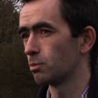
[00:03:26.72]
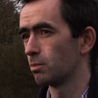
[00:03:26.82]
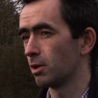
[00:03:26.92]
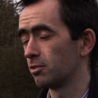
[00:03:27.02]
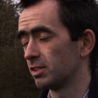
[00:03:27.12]

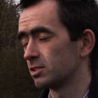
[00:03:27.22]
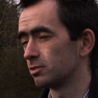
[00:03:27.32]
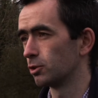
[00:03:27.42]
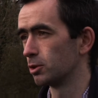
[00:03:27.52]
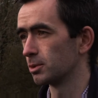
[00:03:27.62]
our vision
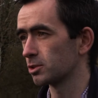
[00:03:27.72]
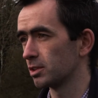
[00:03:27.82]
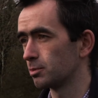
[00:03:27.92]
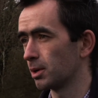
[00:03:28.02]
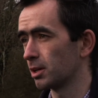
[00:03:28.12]
for
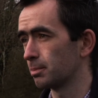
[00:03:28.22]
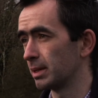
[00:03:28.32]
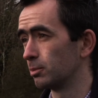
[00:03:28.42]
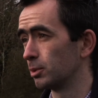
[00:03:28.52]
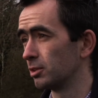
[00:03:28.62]
Musgrave Park
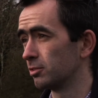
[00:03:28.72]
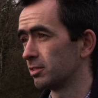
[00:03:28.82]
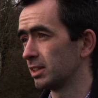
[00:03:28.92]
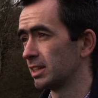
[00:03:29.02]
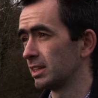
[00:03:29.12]
being one of the